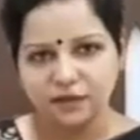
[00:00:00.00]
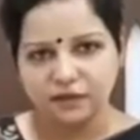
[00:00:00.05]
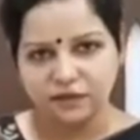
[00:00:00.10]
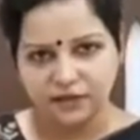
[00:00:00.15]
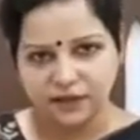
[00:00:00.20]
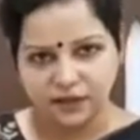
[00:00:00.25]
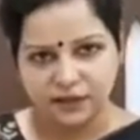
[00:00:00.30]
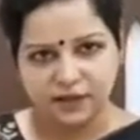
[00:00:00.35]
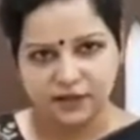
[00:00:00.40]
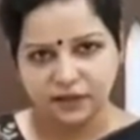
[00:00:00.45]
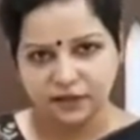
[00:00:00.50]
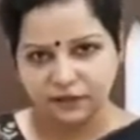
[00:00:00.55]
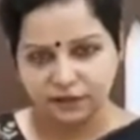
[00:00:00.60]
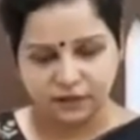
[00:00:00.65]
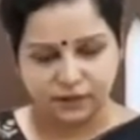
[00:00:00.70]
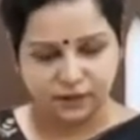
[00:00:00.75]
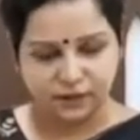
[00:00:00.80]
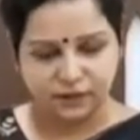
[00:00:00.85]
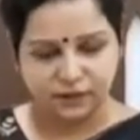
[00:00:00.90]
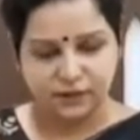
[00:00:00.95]

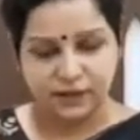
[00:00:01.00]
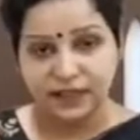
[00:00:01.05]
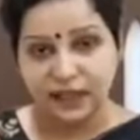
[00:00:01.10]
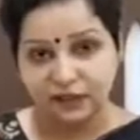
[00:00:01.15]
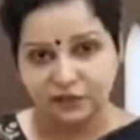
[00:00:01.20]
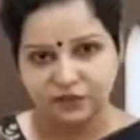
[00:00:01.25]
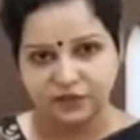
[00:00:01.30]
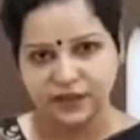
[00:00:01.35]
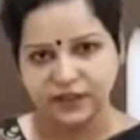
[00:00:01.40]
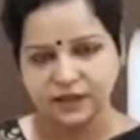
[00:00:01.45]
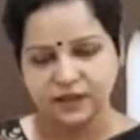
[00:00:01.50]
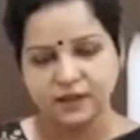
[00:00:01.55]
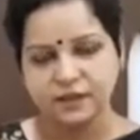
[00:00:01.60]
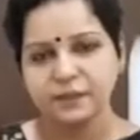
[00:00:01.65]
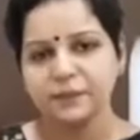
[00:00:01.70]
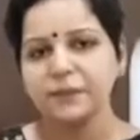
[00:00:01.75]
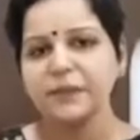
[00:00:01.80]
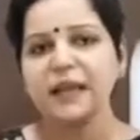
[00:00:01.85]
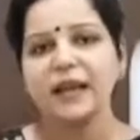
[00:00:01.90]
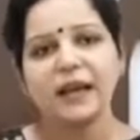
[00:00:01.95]
sulfates
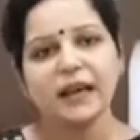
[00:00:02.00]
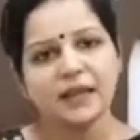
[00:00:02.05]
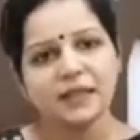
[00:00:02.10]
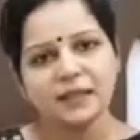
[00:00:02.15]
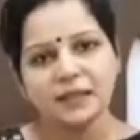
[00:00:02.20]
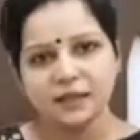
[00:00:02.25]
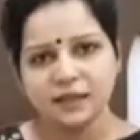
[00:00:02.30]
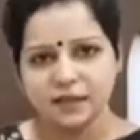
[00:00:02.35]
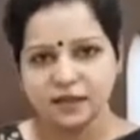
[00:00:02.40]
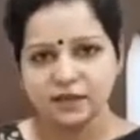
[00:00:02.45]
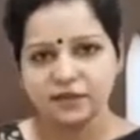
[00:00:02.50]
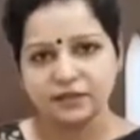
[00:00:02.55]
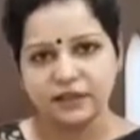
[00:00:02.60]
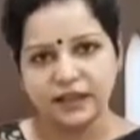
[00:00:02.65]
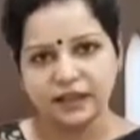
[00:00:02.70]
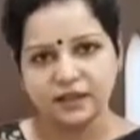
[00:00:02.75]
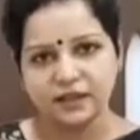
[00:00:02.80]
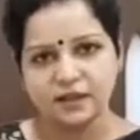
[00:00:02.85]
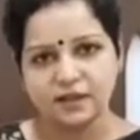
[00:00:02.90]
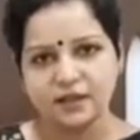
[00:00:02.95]
as
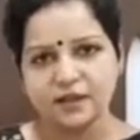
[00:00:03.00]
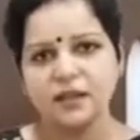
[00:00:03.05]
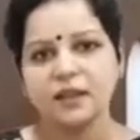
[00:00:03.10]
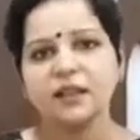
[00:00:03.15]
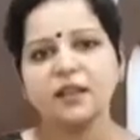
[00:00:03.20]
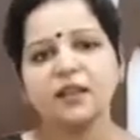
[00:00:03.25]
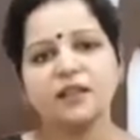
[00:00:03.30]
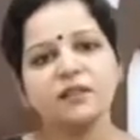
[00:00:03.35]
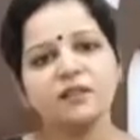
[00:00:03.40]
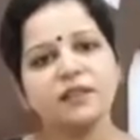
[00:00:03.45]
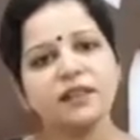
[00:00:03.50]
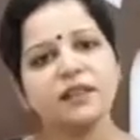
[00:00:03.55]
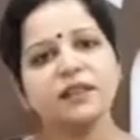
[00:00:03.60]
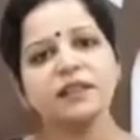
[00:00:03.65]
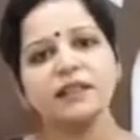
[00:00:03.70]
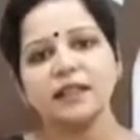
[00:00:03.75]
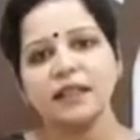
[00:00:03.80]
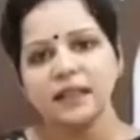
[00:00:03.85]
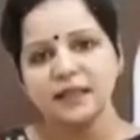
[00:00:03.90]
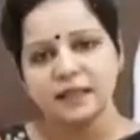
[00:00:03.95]
surfactants. If there is
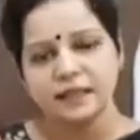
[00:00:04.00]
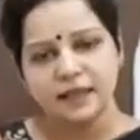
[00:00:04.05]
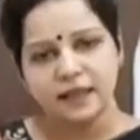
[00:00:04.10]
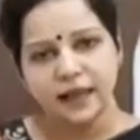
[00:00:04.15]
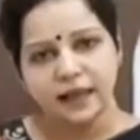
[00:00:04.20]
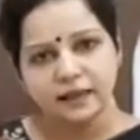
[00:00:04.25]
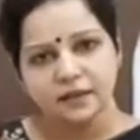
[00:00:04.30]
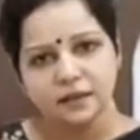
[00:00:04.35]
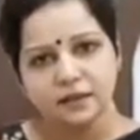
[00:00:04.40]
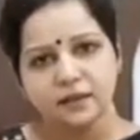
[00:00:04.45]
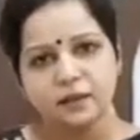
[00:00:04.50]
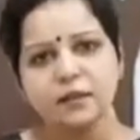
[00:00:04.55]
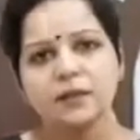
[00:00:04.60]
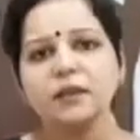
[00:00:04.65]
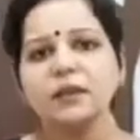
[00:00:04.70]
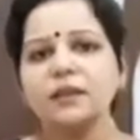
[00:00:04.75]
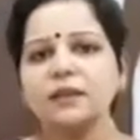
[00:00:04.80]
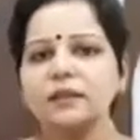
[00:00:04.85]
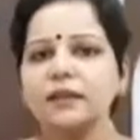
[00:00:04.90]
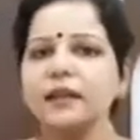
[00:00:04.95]
less lather,
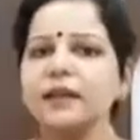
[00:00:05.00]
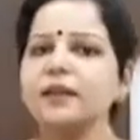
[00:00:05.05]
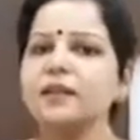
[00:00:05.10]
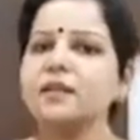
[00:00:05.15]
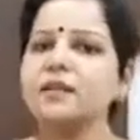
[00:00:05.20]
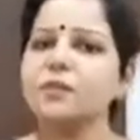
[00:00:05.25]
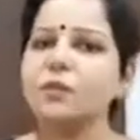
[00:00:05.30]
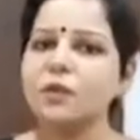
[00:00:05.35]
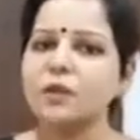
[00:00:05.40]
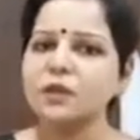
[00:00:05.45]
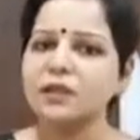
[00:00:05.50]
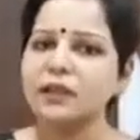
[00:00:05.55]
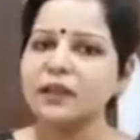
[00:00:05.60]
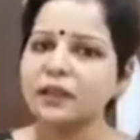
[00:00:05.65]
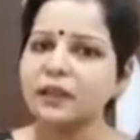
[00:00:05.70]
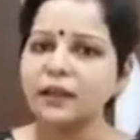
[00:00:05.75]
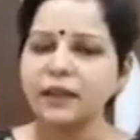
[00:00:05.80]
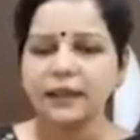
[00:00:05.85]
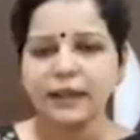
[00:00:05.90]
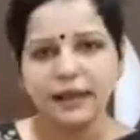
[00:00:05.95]
then it's mostly a
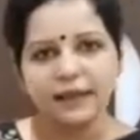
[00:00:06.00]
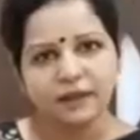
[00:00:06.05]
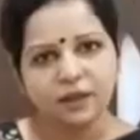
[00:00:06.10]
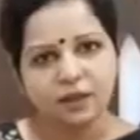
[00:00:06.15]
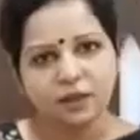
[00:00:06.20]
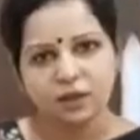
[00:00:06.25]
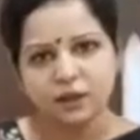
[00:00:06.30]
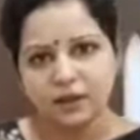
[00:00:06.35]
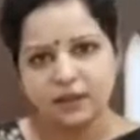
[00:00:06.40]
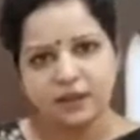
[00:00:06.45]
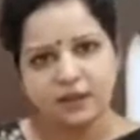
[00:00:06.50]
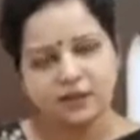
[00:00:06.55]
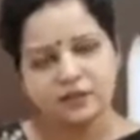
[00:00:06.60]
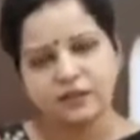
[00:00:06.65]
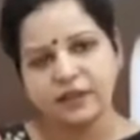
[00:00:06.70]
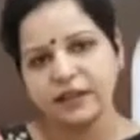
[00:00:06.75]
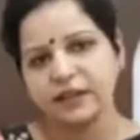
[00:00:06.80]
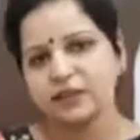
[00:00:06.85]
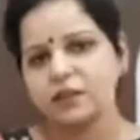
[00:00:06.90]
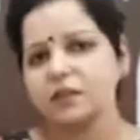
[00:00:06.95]
cationic
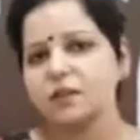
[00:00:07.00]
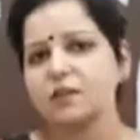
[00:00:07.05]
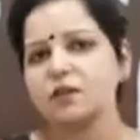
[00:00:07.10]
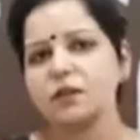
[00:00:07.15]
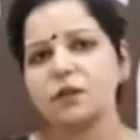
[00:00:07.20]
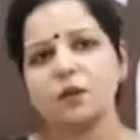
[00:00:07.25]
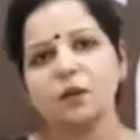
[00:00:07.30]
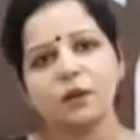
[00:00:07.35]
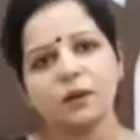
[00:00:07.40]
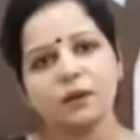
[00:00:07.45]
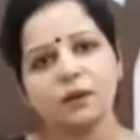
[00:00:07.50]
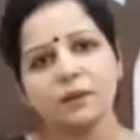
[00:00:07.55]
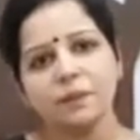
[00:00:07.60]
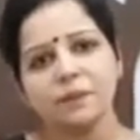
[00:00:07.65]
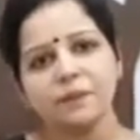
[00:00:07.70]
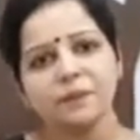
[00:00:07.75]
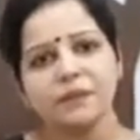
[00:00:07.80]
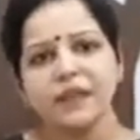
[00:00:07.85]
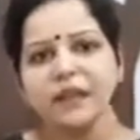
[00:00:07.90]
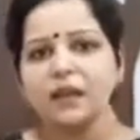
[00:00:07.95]
surfactant or a
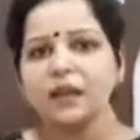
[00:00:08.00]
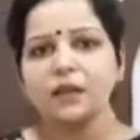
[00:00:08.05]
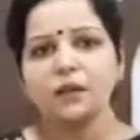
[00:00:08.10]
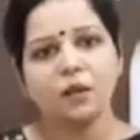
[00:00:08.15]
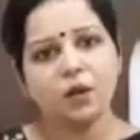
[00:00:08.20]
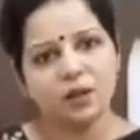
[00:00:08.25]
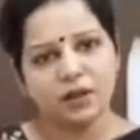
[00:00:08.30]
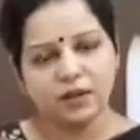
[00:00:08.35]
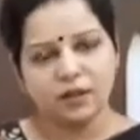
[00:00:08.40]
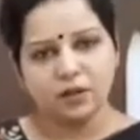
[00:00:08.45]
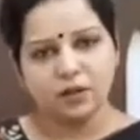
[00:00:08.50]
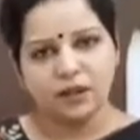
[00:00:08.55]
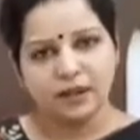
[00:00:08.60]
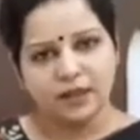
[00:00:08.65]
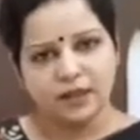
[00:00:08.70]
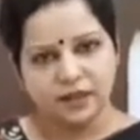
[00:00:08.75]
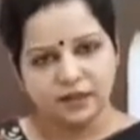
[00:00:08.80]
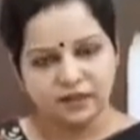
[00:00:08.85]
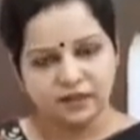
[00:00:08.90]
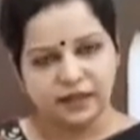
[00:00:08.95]
non-ionic
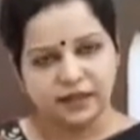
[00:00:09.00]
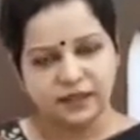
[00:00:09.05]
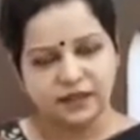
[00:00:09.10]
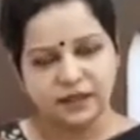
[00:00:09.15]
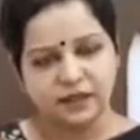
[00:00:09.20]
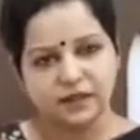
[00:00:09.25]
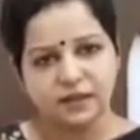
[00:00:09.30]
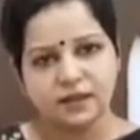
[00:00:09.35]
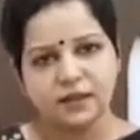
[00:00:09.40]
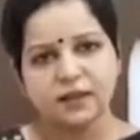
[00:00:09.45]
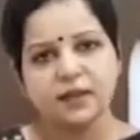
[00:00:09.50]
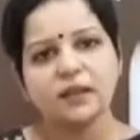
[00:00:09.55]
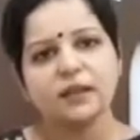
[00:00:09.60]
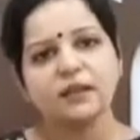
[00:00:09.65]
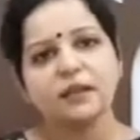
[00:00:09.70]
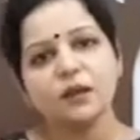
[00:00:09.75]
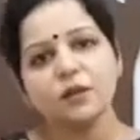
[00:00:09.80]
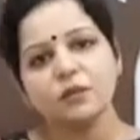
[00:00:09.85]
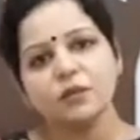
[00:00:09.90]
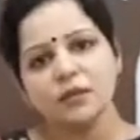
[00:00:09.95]
surfactant.
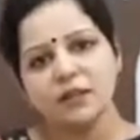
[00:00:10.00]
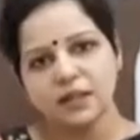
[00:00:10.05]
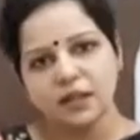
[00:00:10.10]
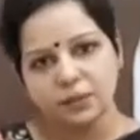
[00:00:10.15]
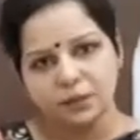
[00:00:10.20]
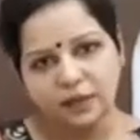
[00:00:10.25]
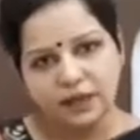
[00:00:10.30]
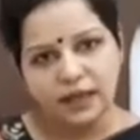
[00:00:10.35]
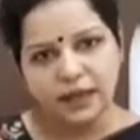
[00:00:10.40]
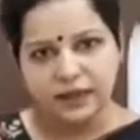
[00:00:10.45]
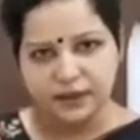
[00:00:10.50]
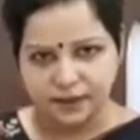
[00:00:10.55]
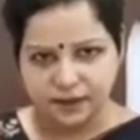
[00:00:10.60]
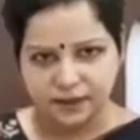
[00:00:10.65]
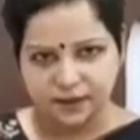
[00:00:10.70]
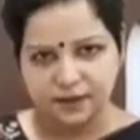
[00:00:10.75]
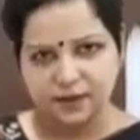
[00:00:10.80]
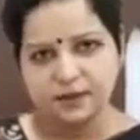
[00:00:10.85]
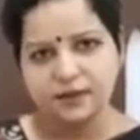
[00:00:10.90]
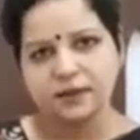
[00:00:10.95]
Now to
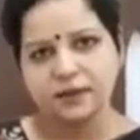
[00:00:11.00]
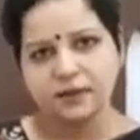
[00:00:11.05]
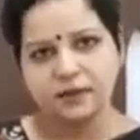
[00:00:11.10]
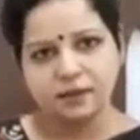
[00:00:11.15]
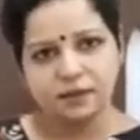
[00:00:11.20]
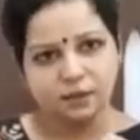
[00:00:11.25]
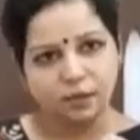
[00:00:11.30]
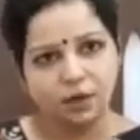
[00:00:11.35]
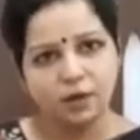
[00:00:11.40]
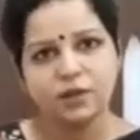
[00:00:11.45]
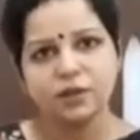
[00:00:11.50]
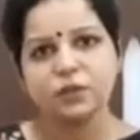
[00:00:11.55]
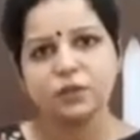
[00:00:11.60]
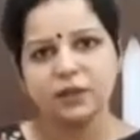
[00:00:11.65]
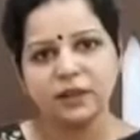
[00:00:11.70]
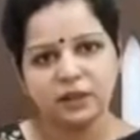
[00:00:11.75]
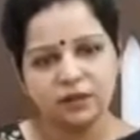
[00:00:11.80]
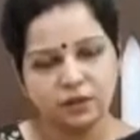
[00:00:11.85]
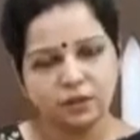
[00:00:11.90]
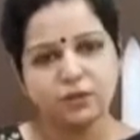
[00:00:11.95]
summarize, what you
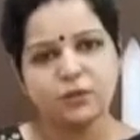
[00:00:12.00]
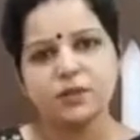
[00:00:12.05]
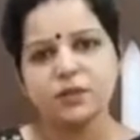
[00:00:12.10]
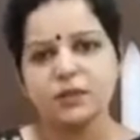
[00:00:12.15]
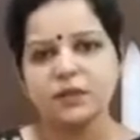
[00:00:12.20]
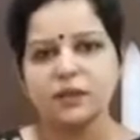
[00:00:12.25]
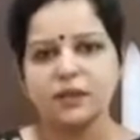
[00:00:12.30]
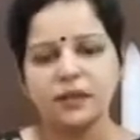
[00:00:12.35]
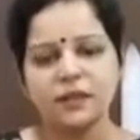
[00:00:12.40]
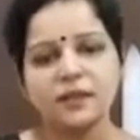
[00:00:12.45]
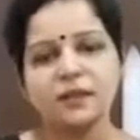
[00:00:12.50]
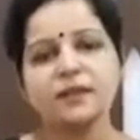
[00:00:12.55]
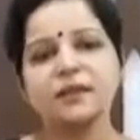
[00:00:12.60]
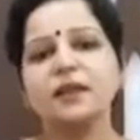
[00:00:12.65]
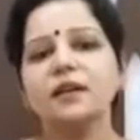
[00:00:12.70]
can use is,